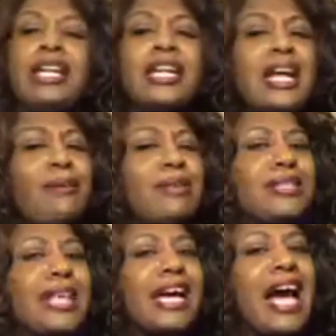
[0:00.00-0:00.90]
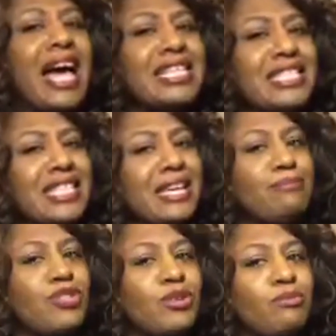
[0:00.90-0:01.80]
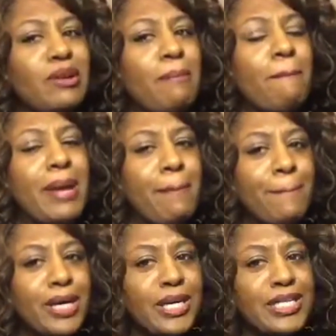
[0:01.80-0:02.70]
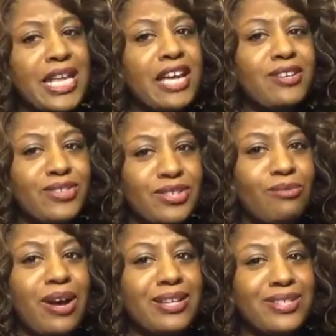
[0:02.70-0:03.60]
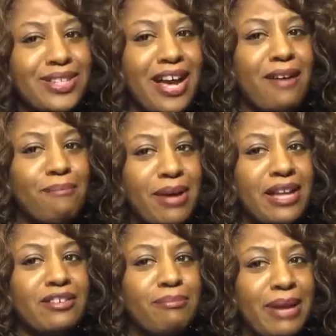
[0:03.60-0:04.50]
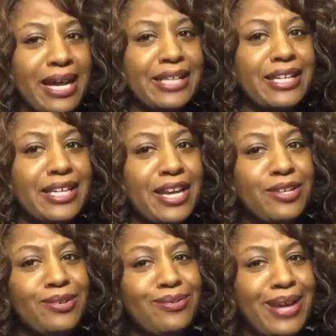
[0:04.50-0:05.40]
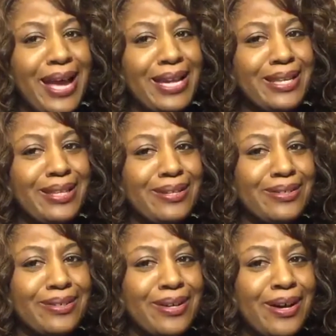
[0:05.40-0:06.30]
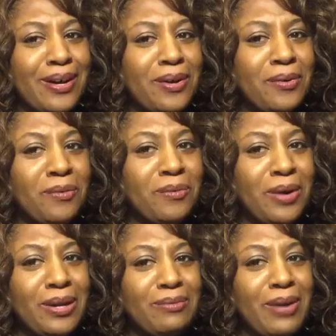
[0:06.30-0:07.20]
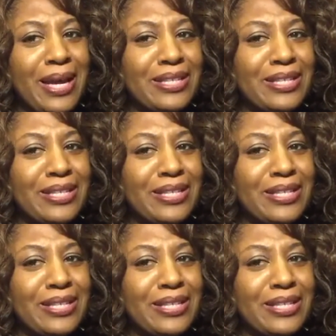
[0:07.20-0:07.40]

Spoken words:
And I was like, I seem to remember, because I used to watch Top Model back in the day. You had a little runway